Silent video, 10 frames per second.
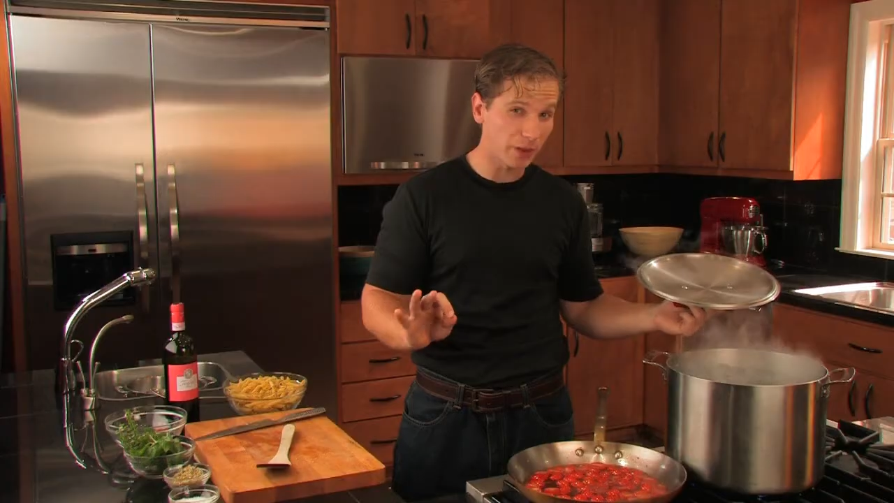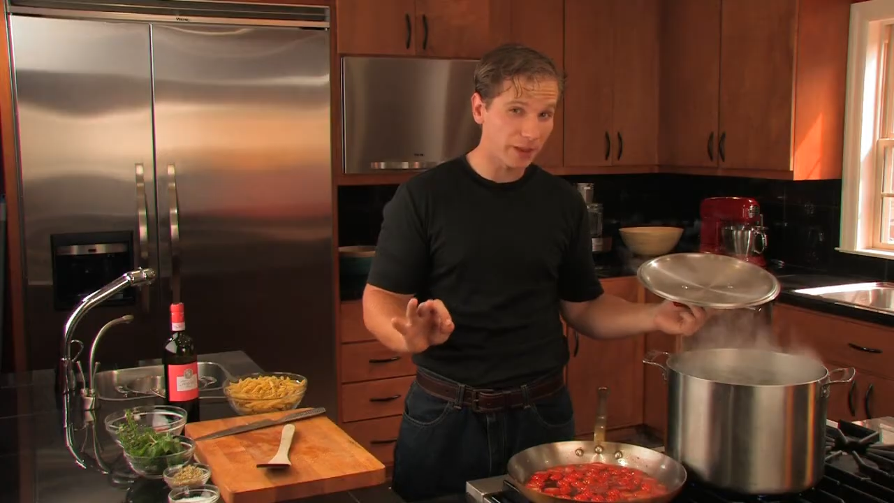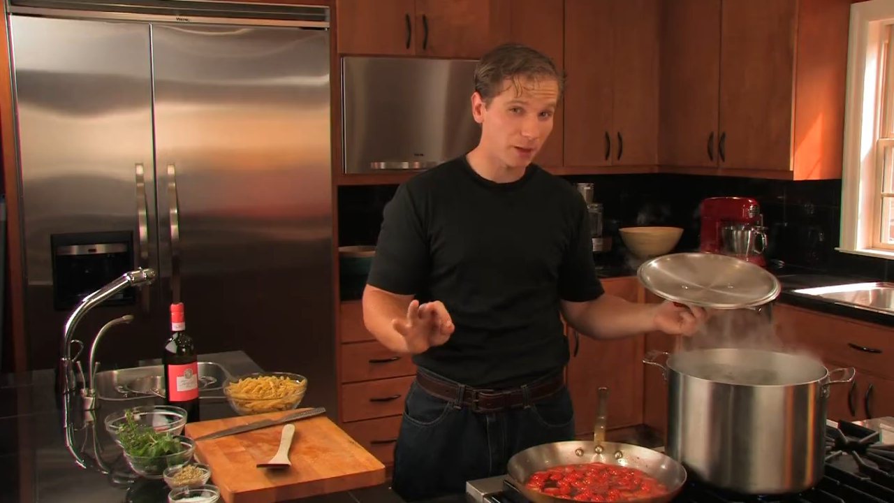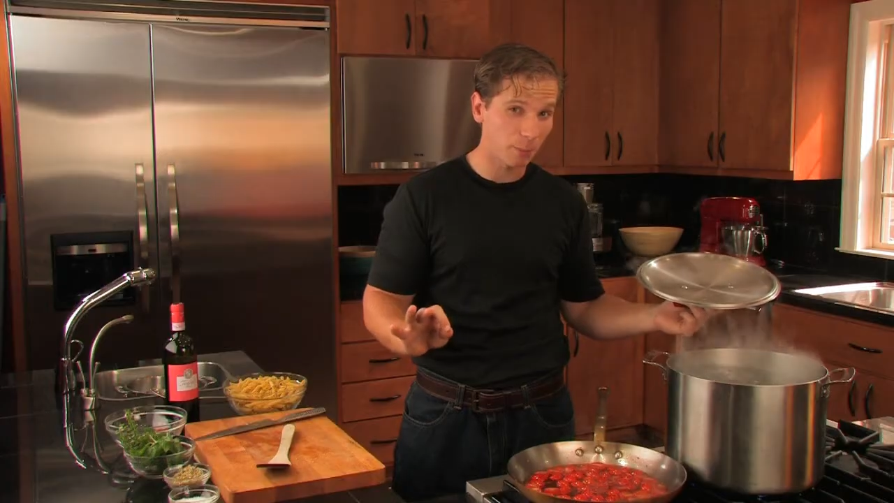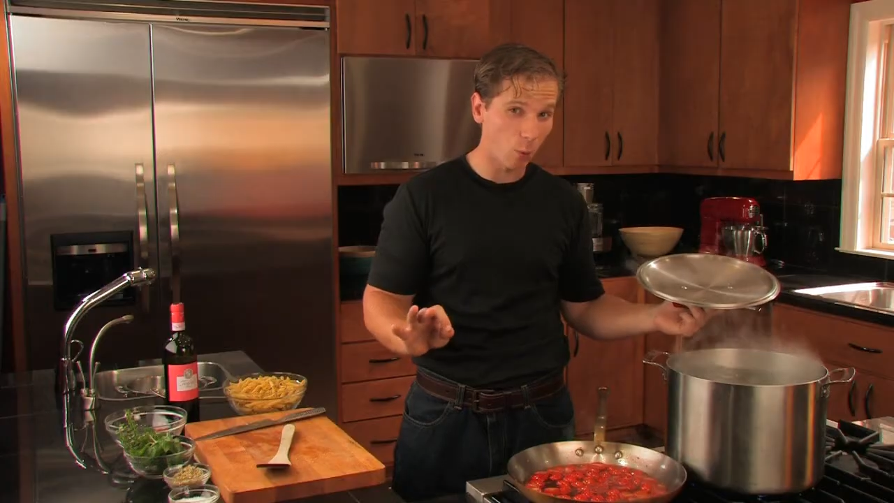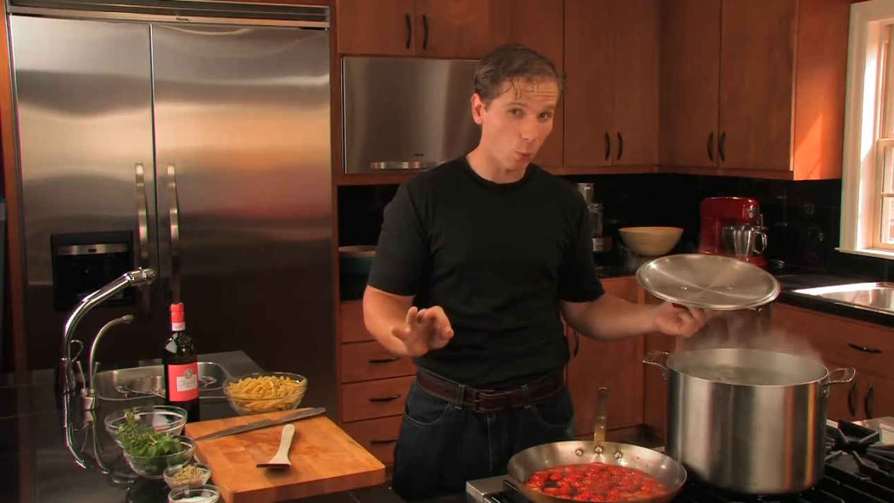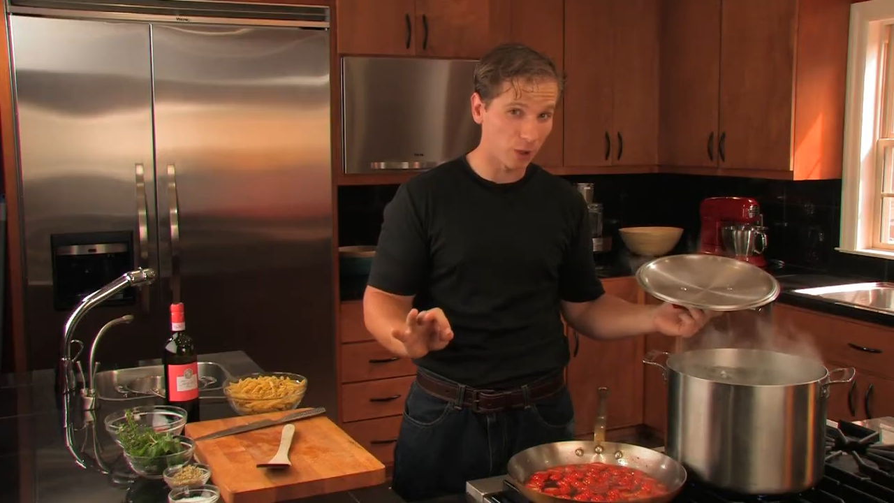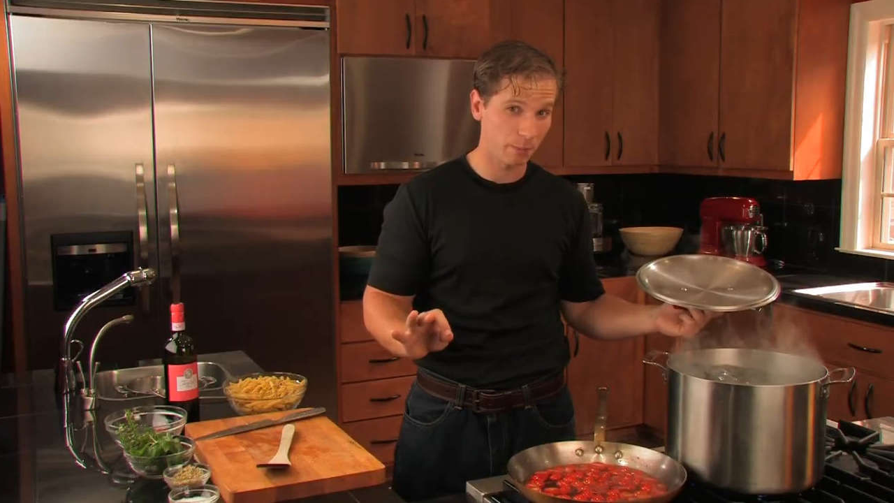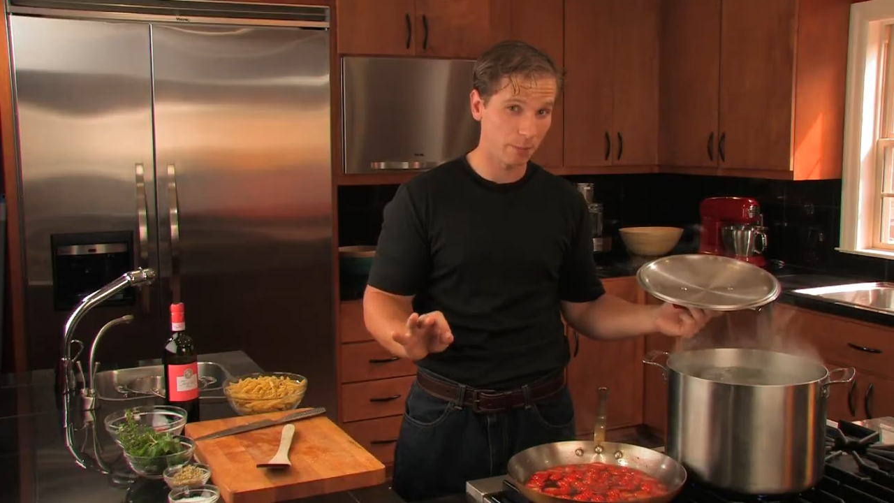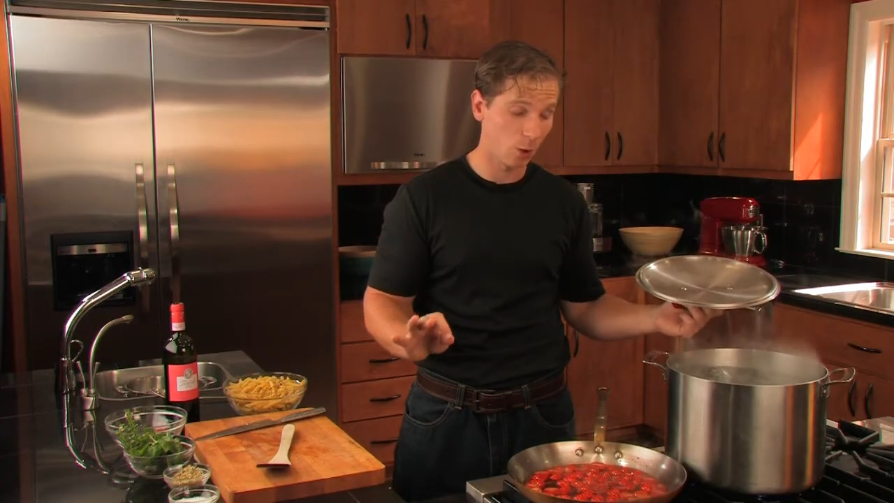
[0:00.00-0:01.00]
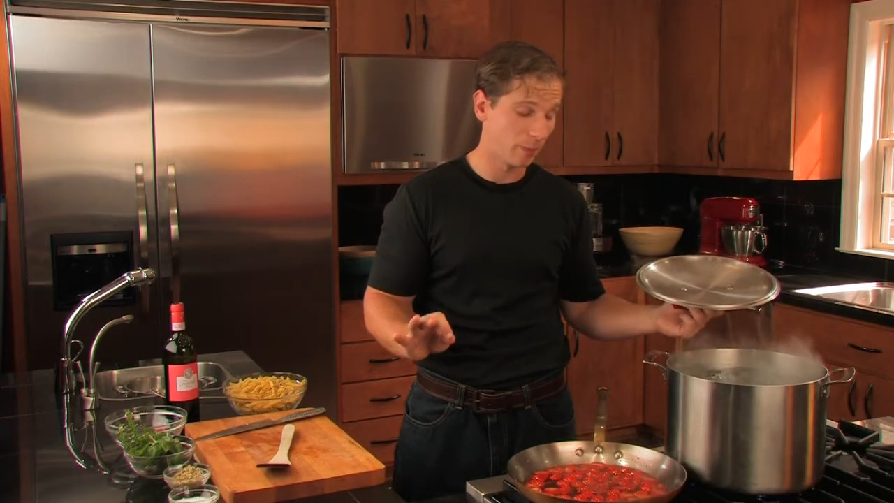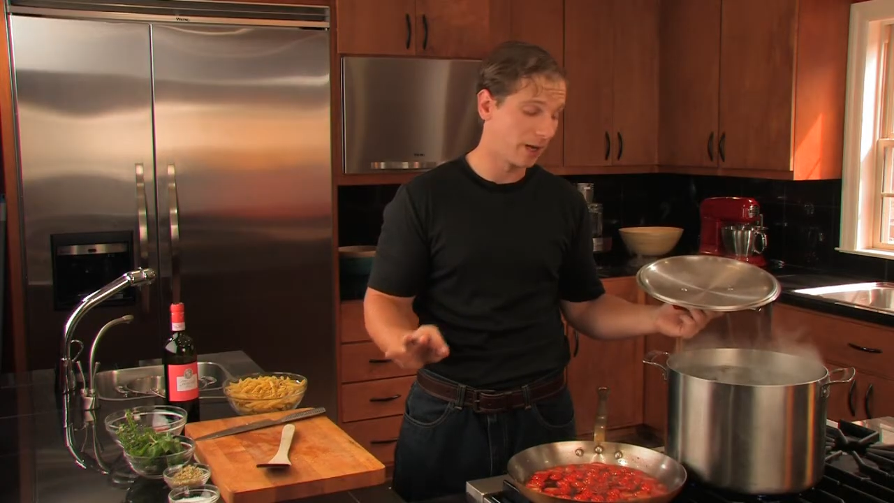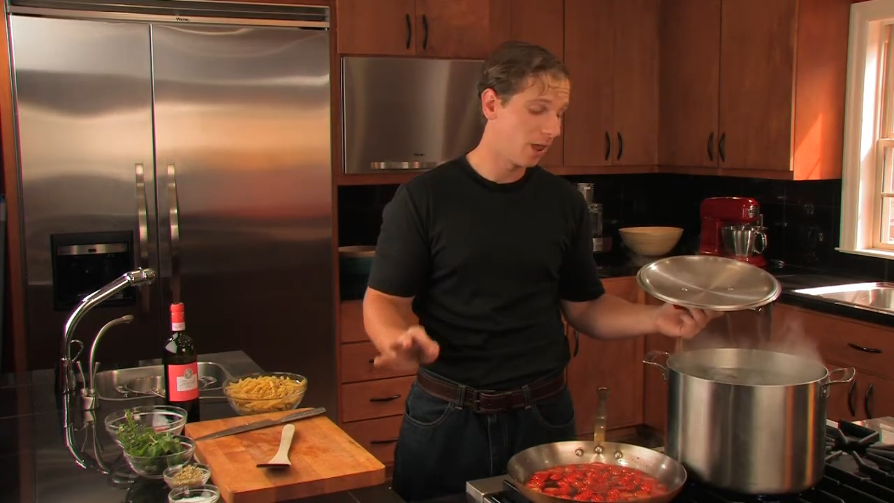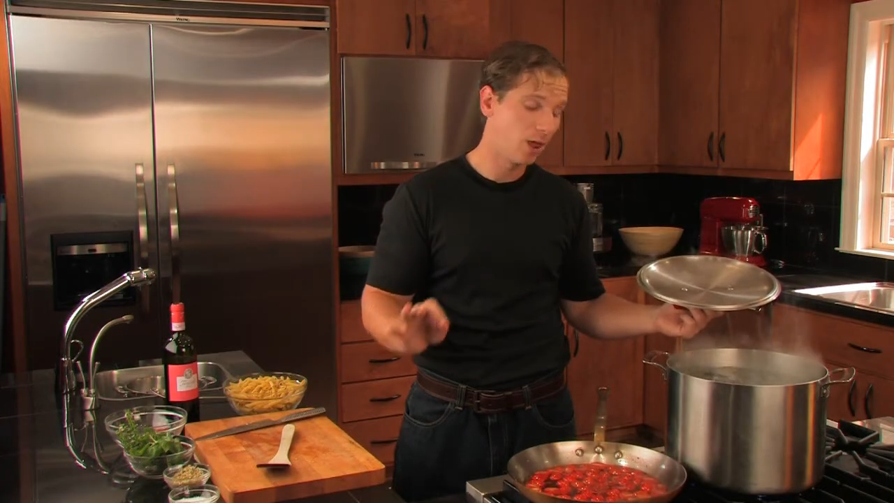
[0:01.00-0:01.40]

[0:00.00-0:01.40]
an important moment.